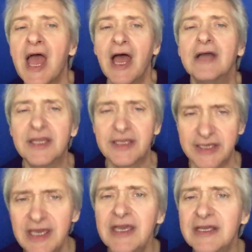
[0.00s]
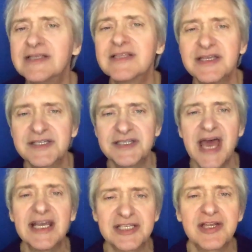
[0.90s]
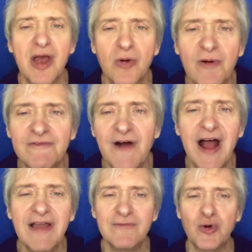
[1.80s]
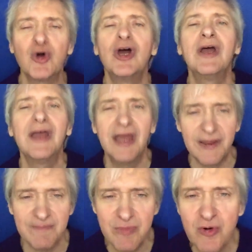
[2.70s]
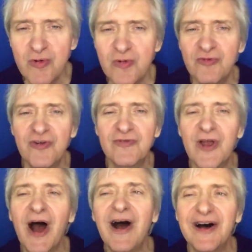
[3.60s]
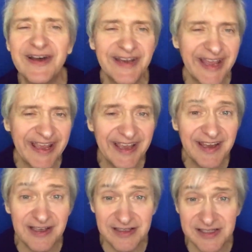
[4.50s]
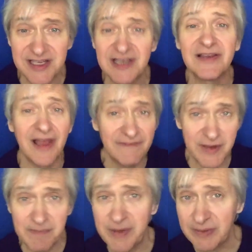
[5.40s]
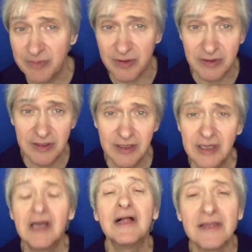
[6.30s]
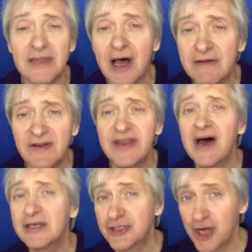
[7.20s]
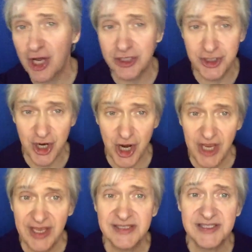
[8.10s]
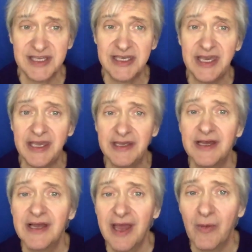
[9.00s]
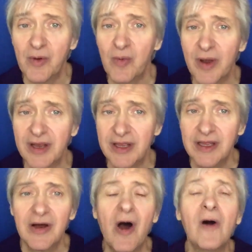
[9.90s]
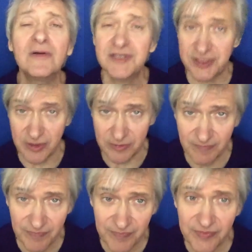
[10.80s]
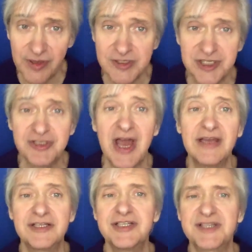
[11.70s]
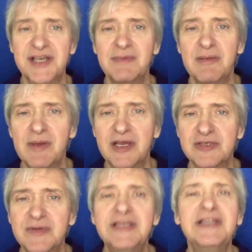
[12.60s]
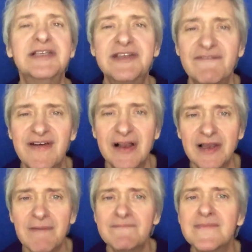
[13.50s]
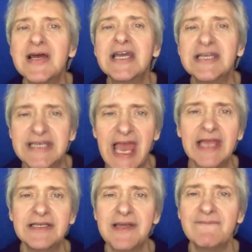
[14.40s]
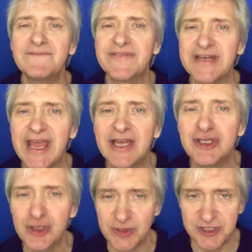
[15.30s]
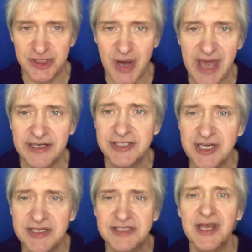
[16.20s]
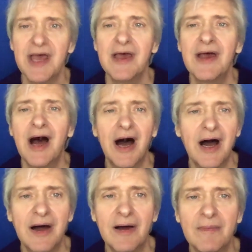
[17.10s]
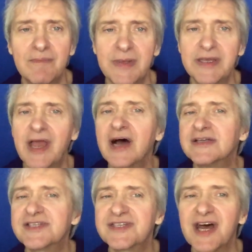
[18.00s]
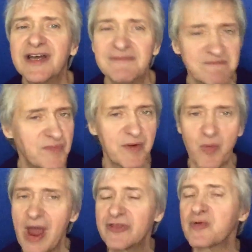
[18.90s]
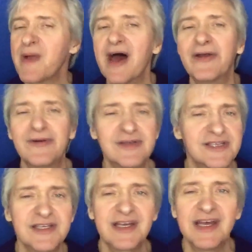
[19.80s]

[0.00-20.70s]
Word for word: And the key to this next revival and move of God is loving people. Love and not judge is the key. We want to also, there's strategies coming because we need to develop kingdom financial strategies uh, because the weather patterns